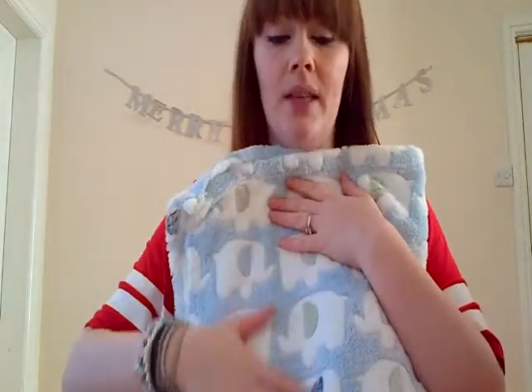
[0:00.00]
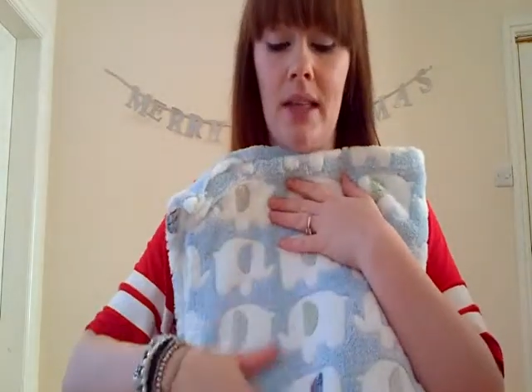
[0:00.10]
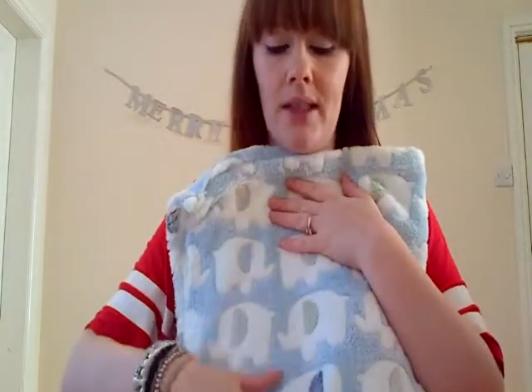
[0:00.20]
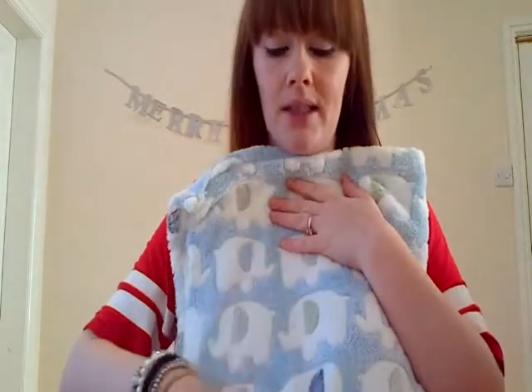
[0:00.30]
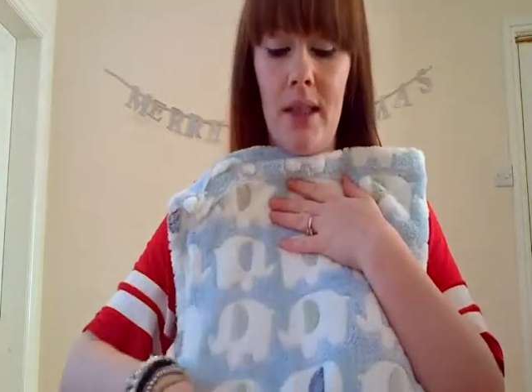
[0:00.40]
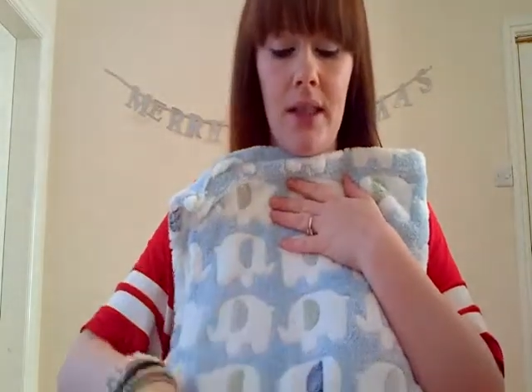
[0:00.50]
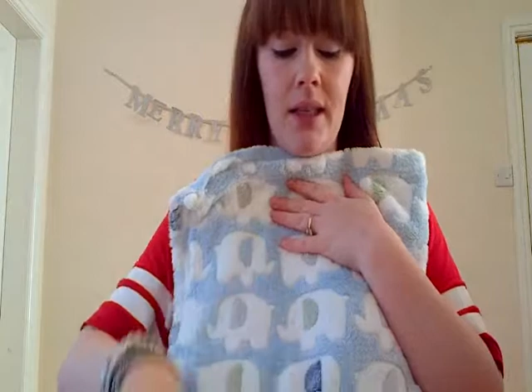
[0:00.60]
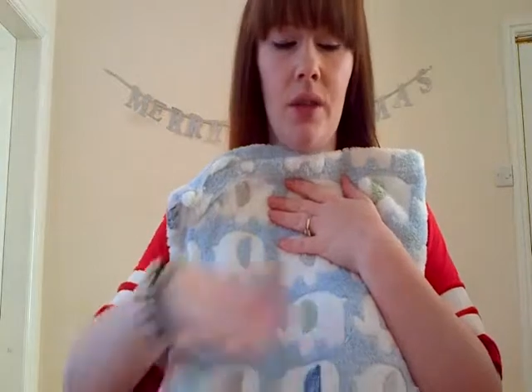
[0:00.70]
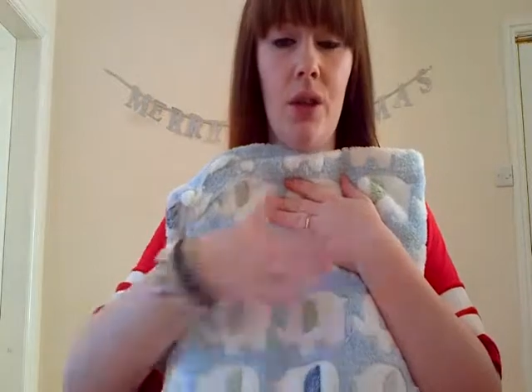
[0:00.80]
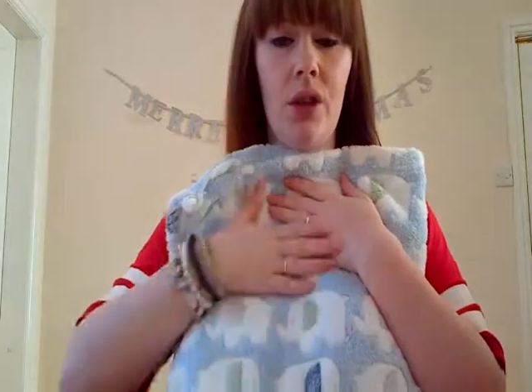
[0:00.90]
and it's
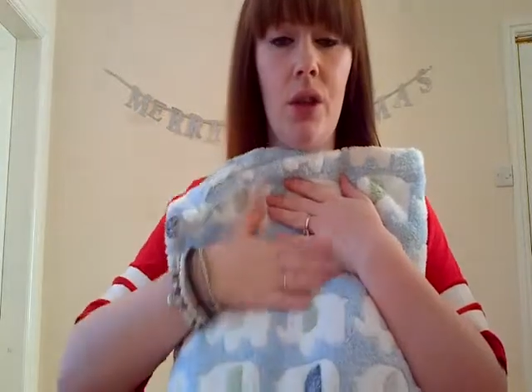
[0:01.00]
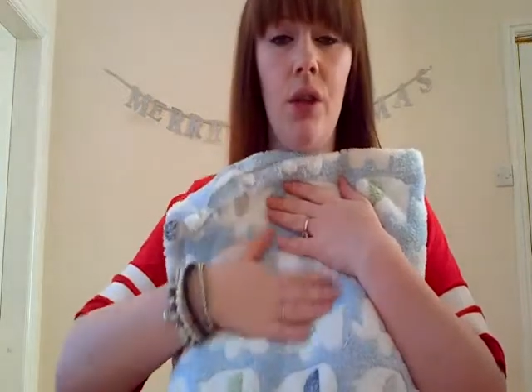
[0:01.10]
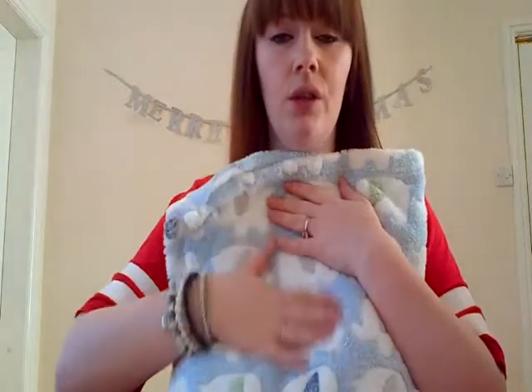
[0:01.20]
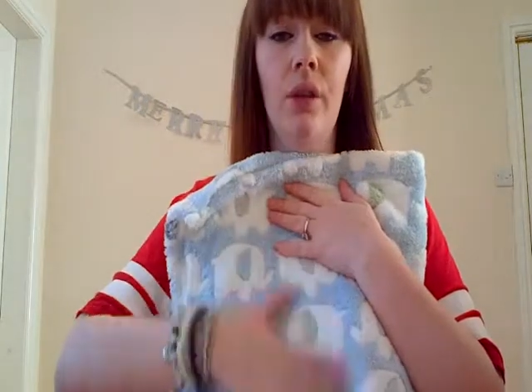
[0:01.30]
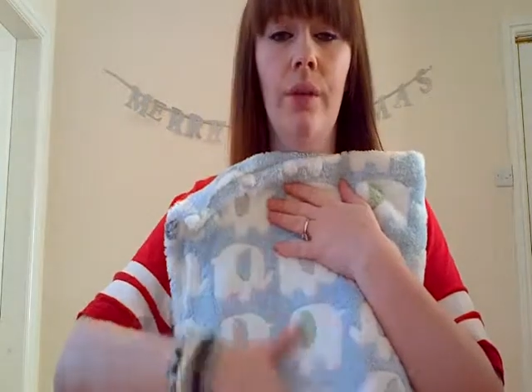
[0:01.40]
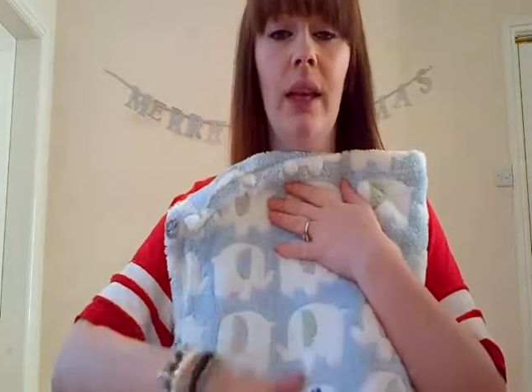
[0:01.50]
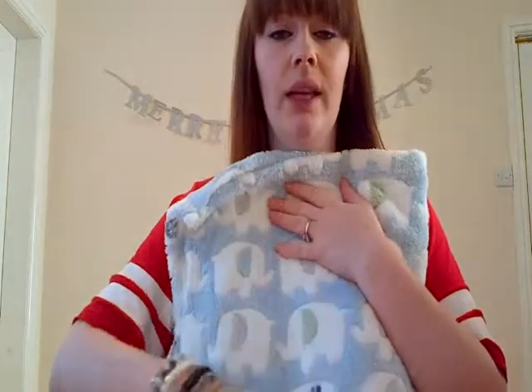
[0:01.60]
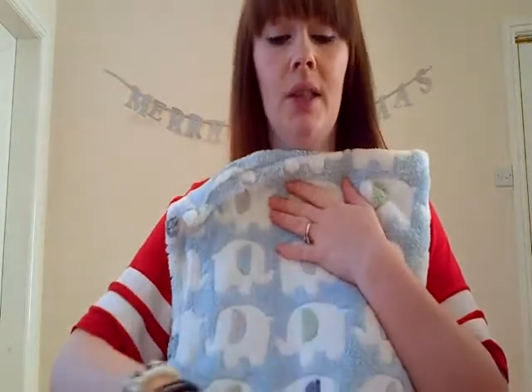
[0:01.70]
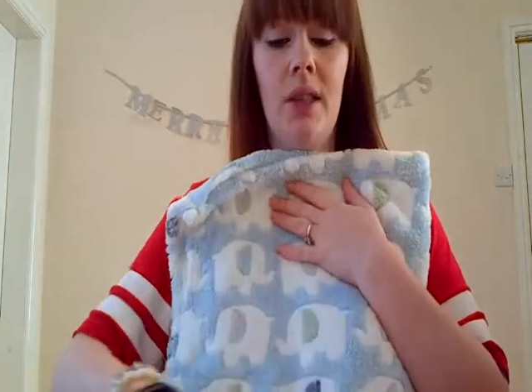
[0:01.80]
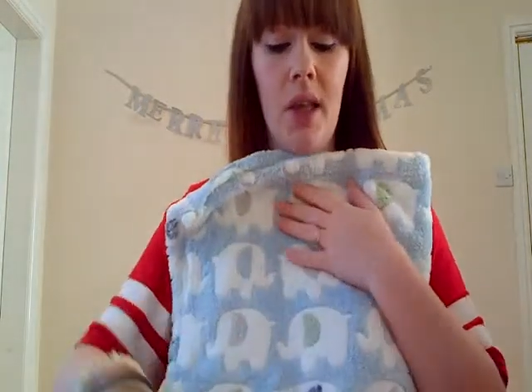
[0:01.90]
still so lovely
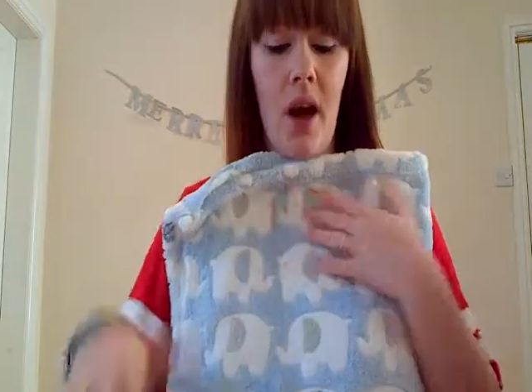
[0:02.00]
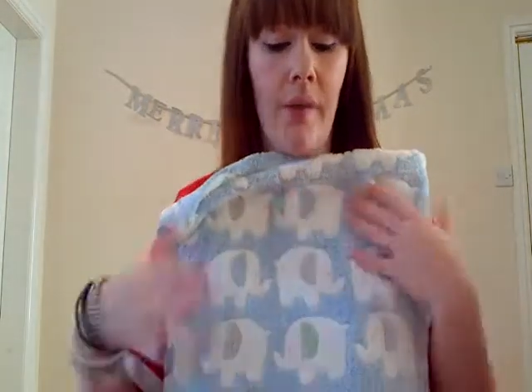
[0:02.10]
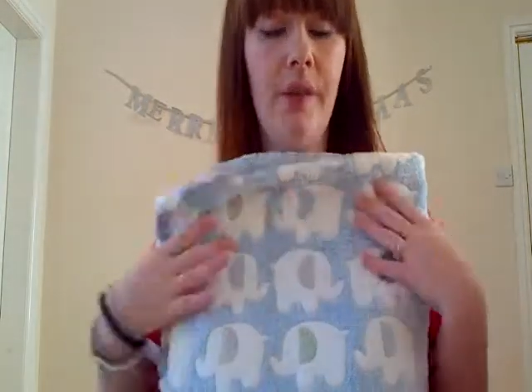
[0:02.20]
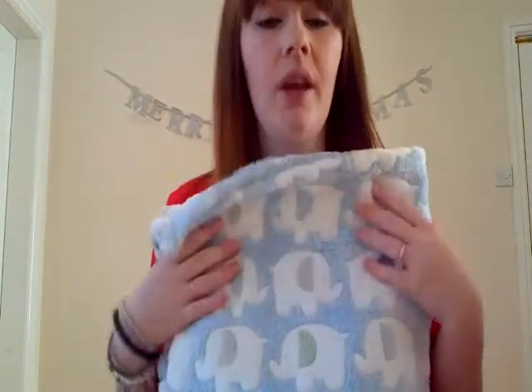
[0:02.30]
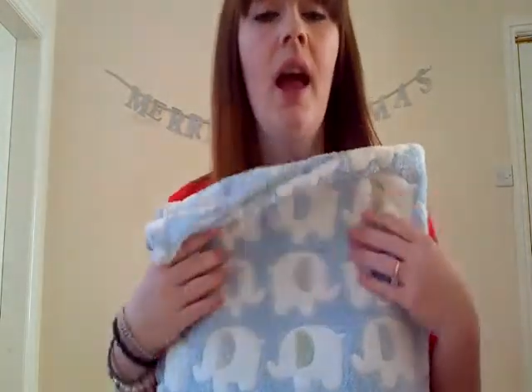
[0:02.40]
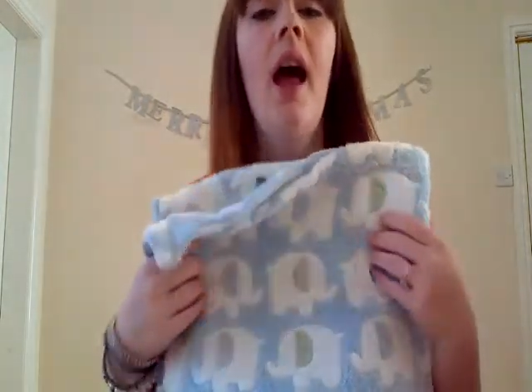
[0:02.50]
and soft.